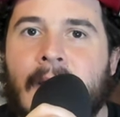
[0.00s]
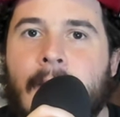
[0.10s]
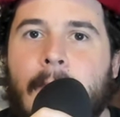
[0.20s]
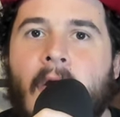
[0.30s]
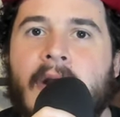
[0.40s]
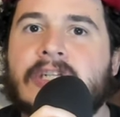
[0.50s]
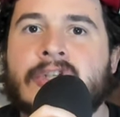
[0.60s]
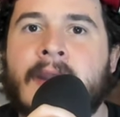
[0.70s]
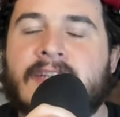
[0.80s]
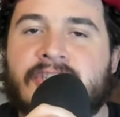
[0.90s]
Martin
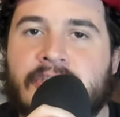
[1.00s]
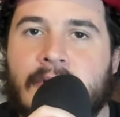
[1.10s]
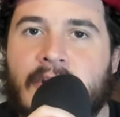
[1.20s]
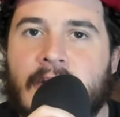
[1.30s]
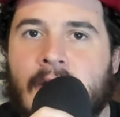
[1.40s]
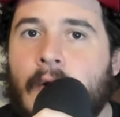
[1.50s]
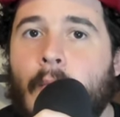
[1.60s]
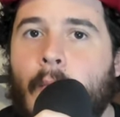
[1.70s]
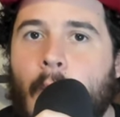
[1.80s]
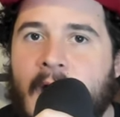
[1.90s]
Truex Jr.
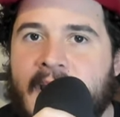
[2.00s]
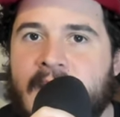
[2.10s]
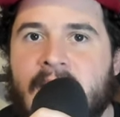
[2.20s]
won